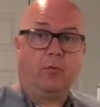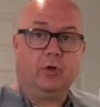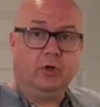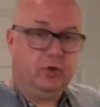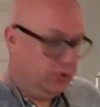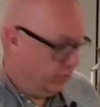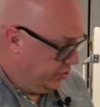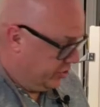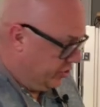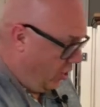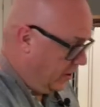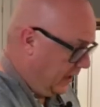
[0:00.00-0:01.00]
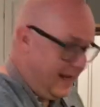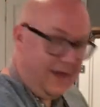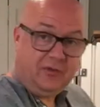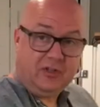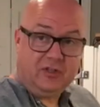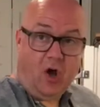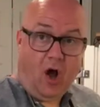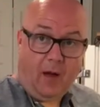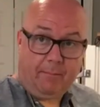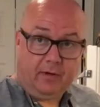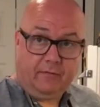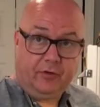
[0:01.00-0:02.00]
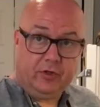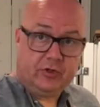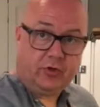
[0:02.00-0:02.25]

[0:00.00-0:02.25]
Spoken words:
we're going to do, starting at the top of this